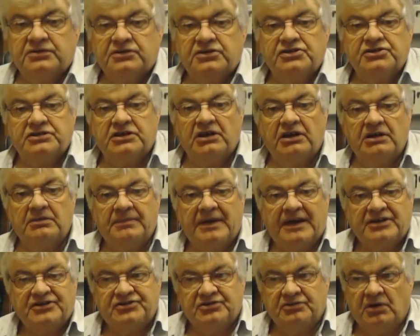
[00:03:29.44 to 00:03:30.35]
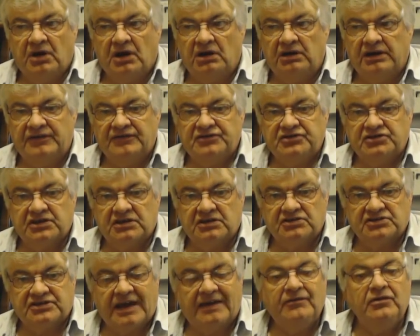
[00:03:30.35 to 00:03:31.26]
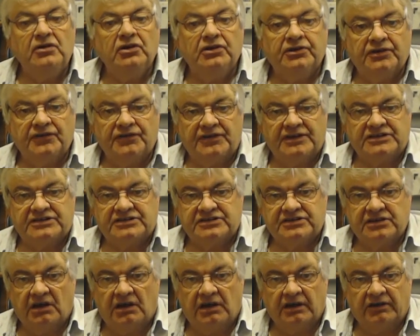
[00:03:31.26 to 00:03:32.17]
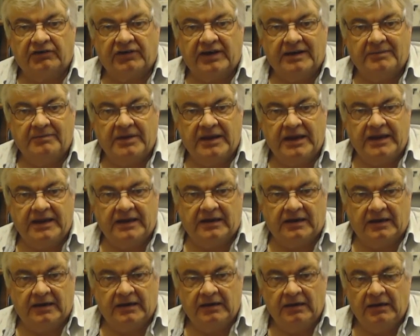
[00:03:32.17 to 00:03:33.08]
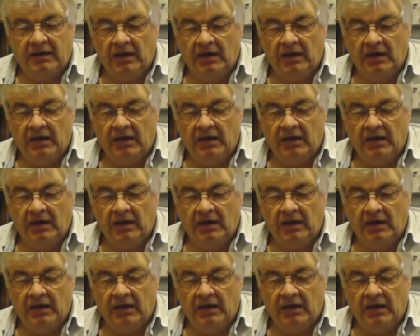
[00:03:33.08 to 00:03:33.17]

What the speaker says: Just going back to RF chokes, have a look at this diagram here.